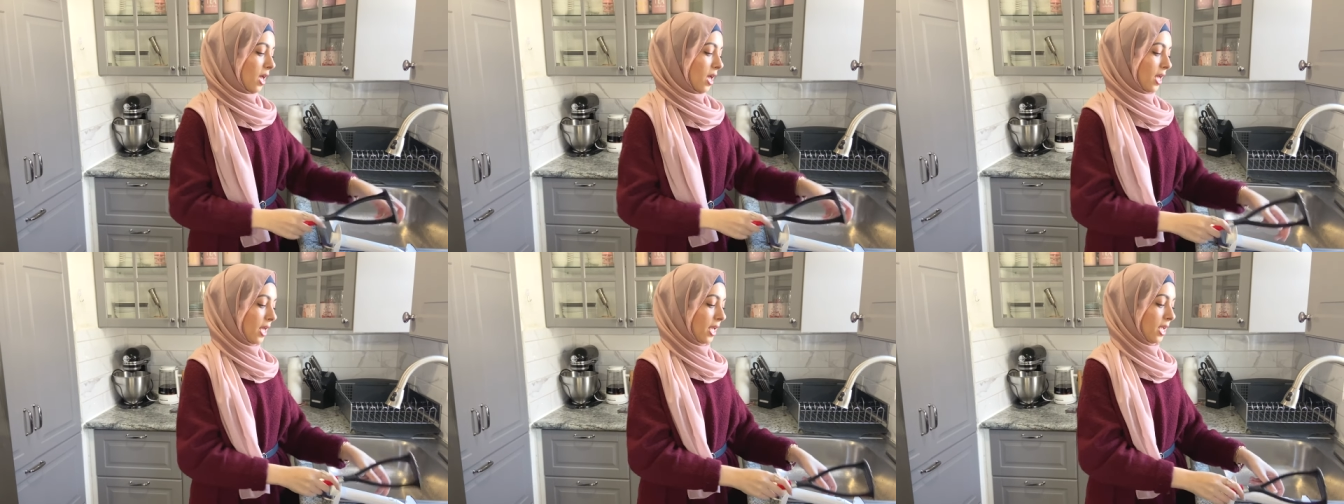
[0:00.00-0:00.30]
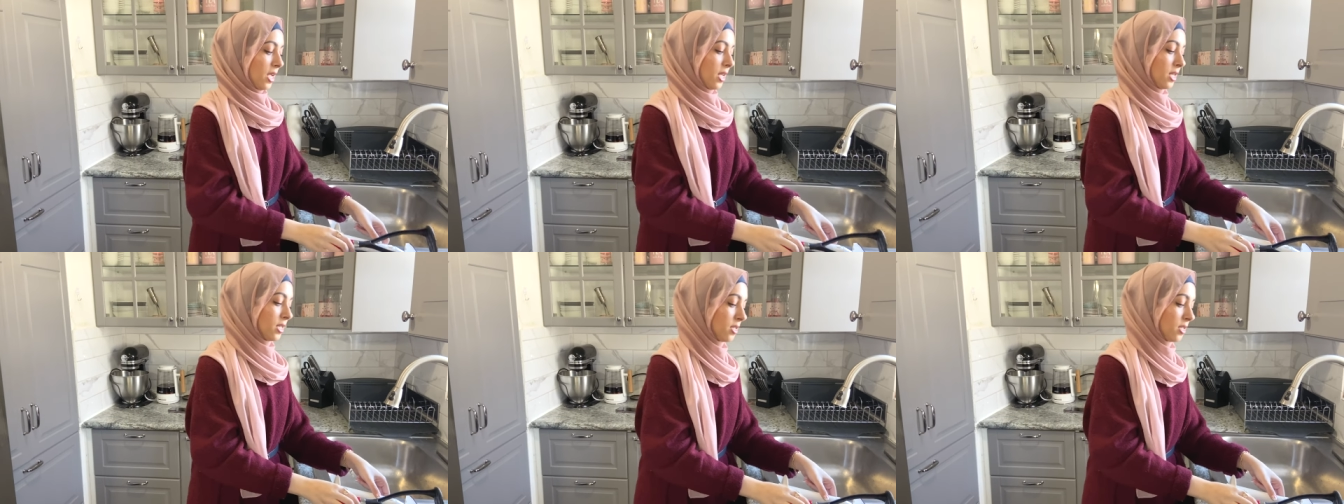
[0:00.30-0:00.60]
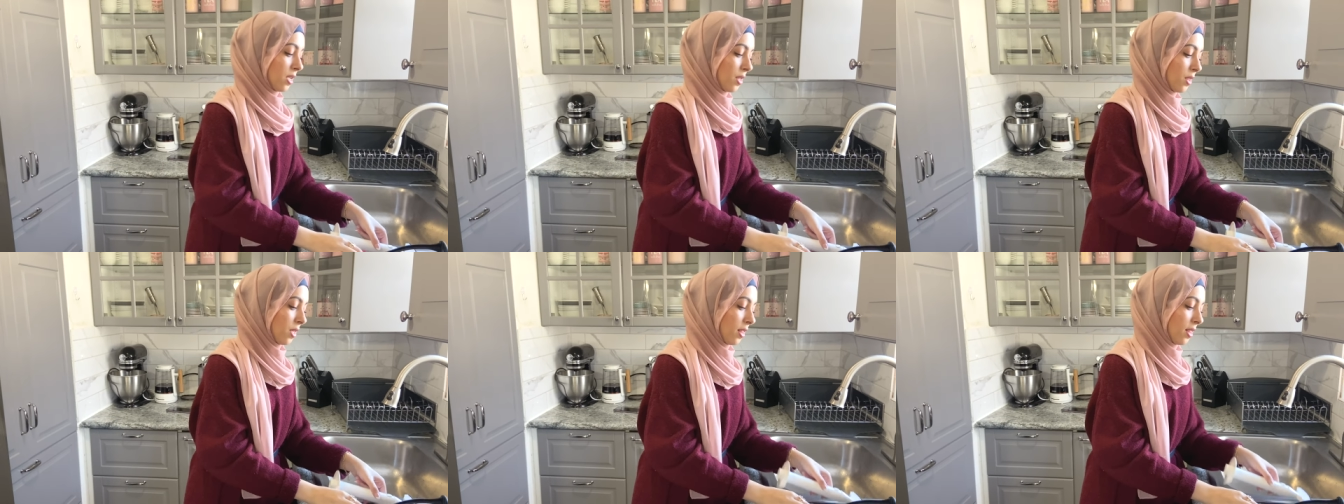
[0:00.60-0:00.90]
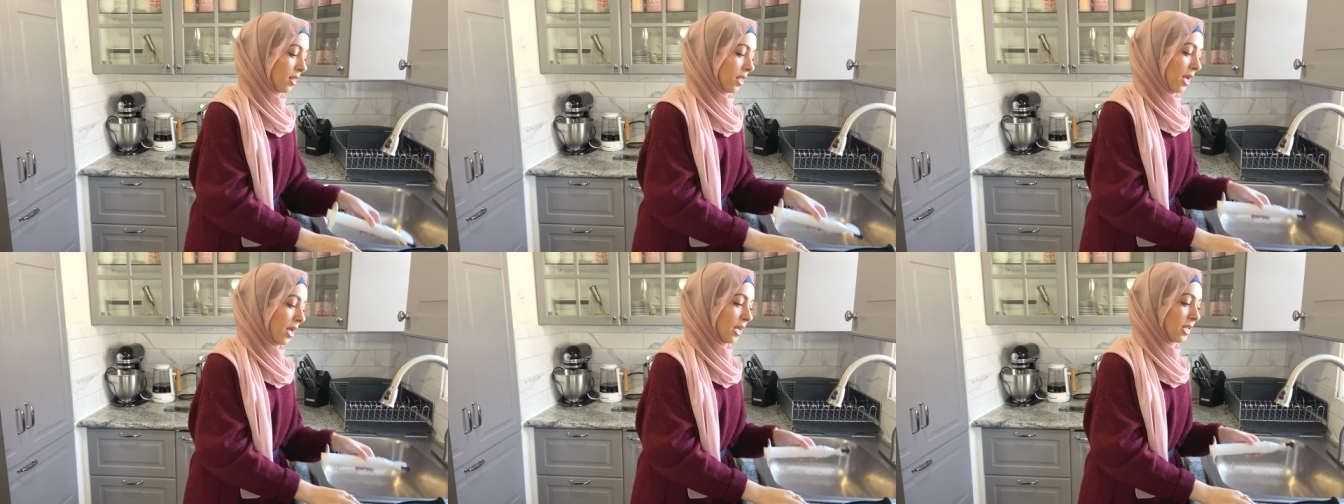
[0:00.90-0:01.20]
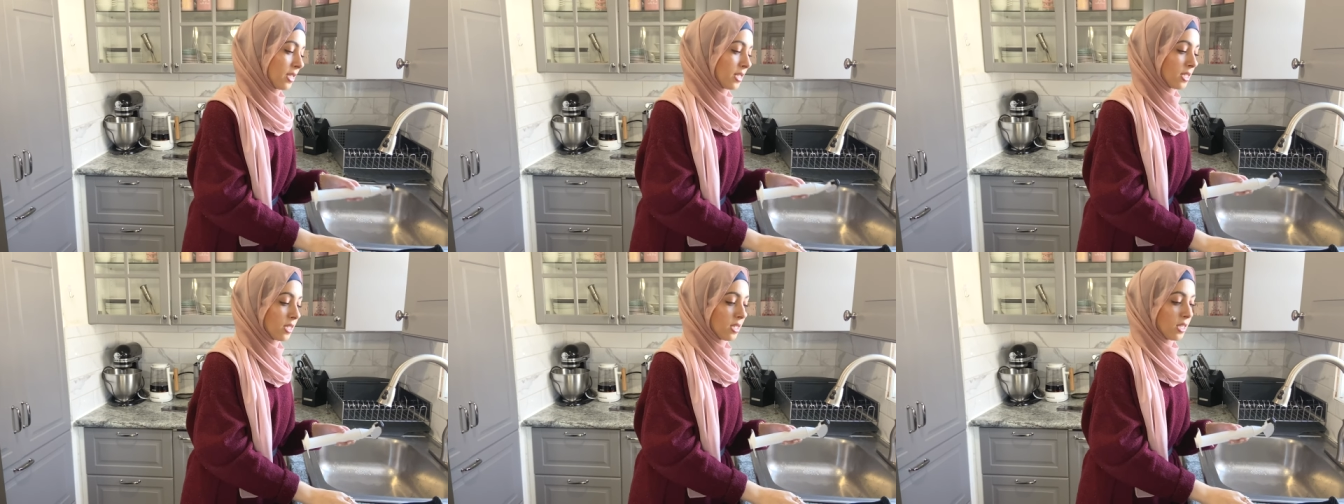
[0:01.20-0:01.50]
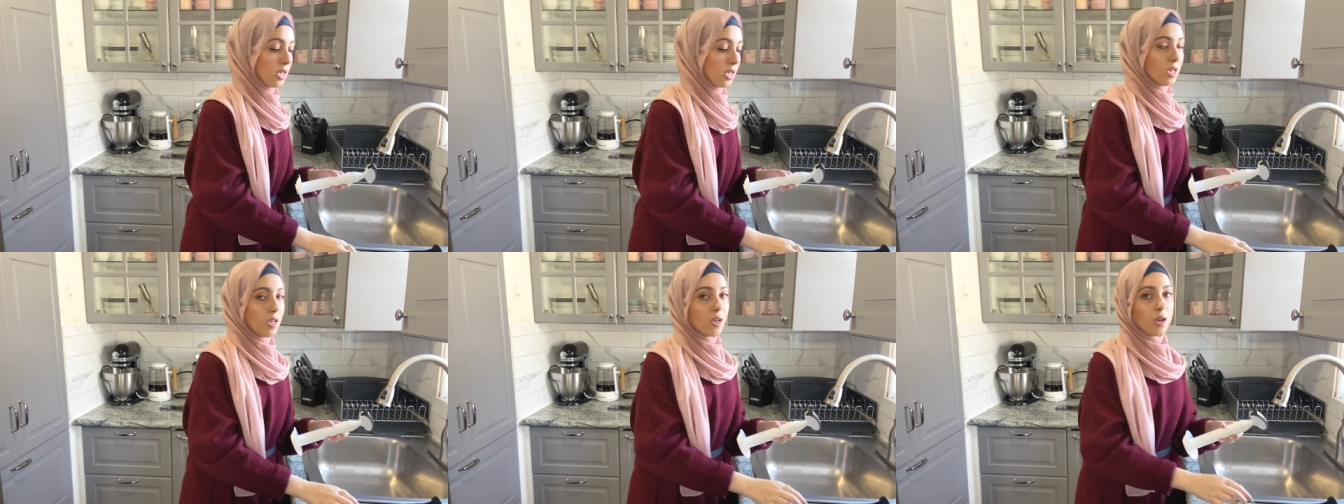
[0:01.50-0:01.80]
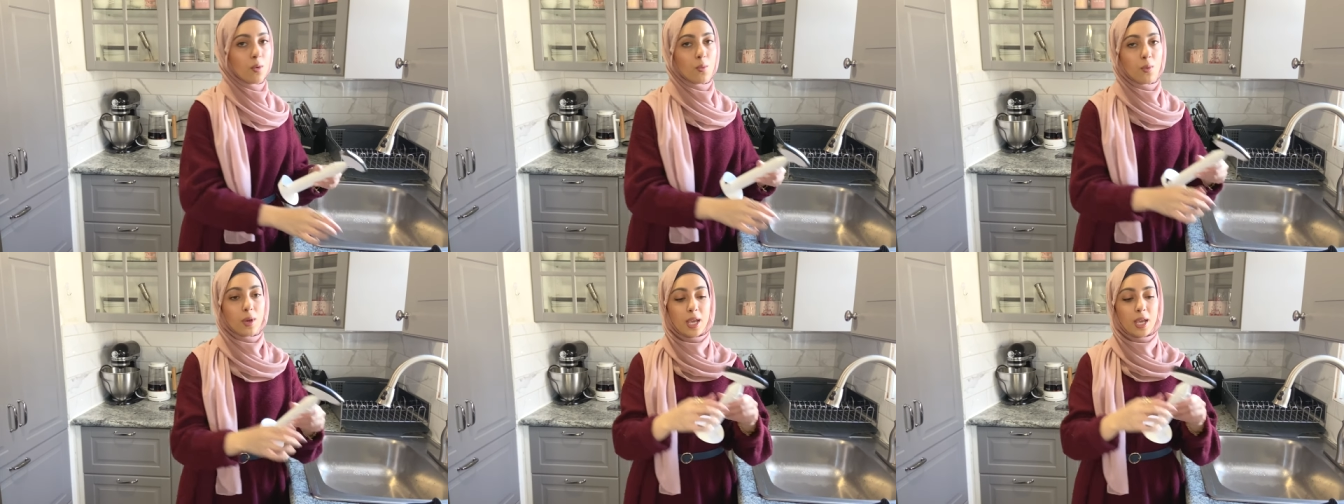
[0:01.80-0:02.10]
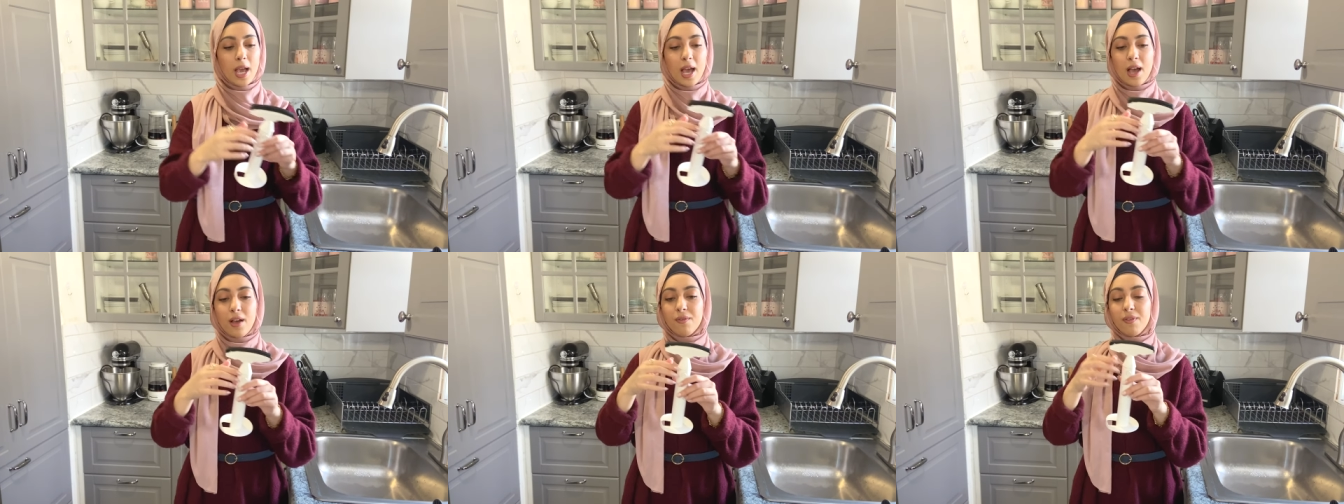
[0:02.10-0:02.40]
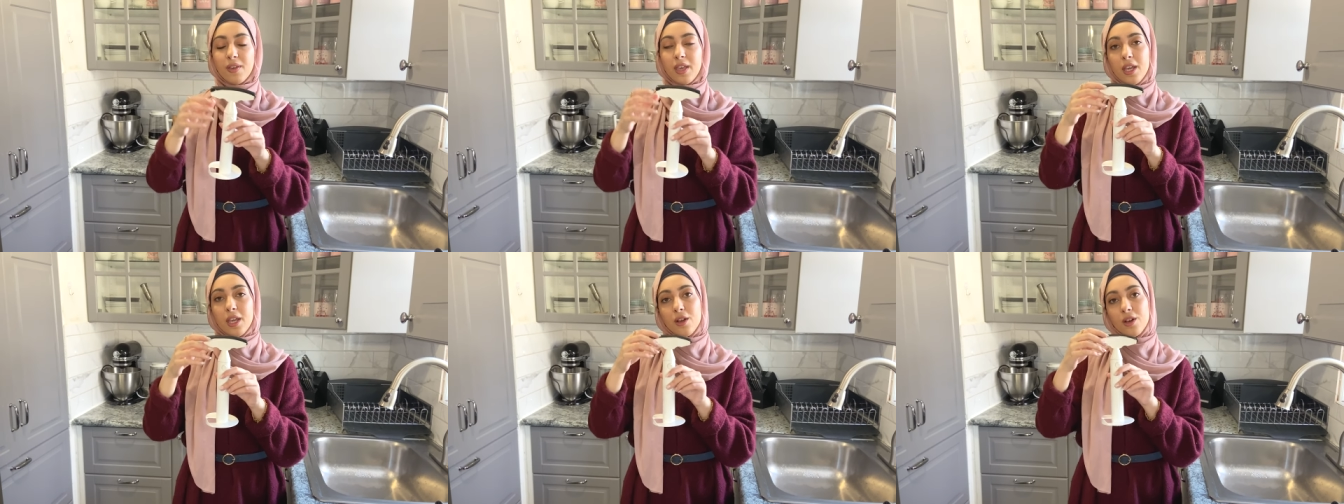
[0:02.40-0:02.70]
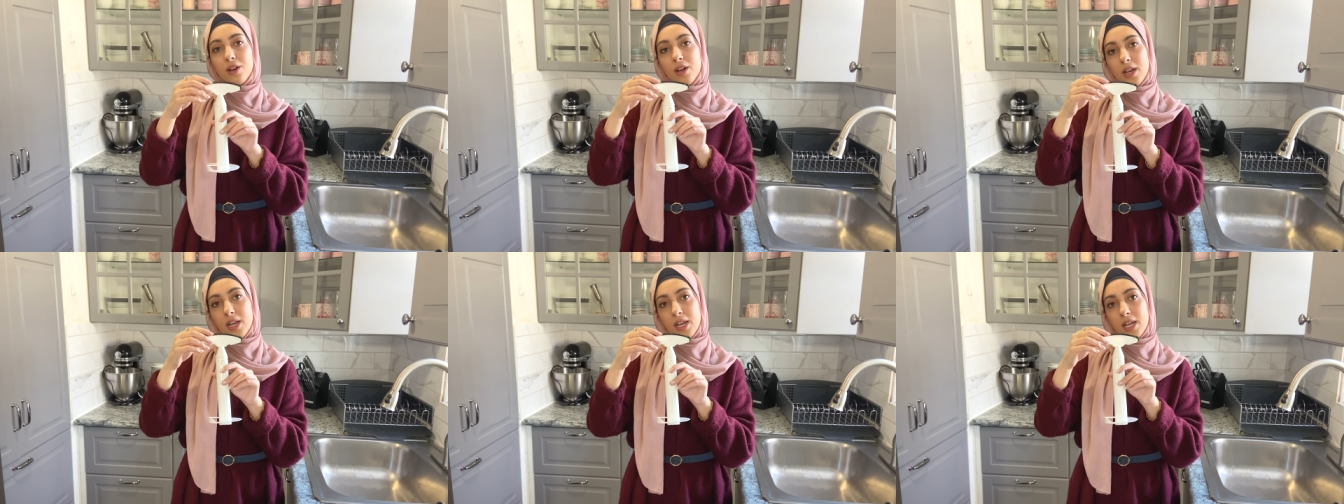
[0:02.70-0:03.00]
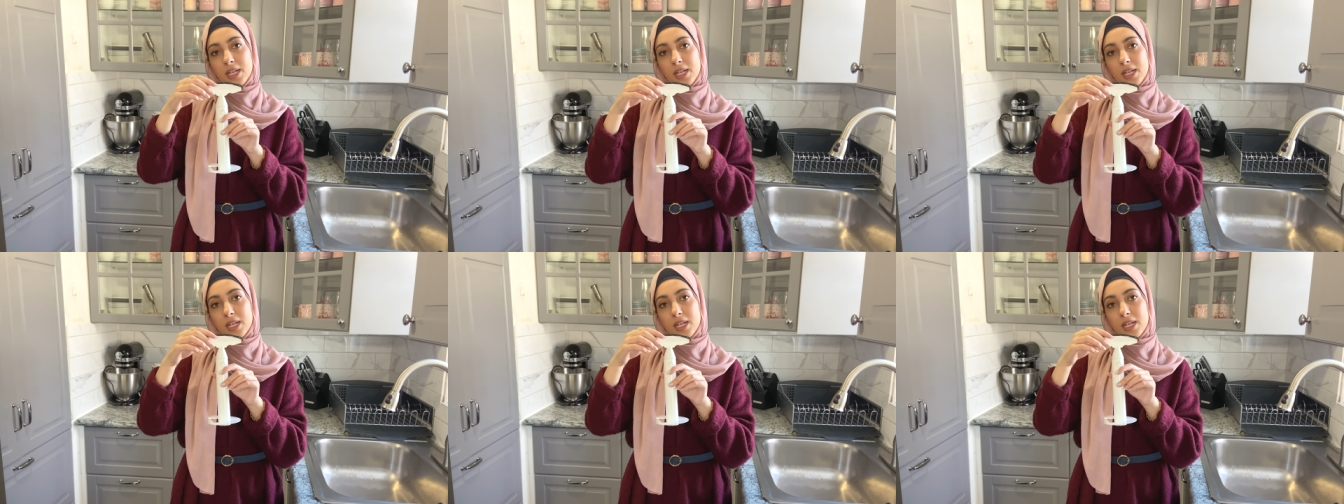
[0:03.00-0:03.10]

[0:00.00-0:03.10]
And the last thing we have here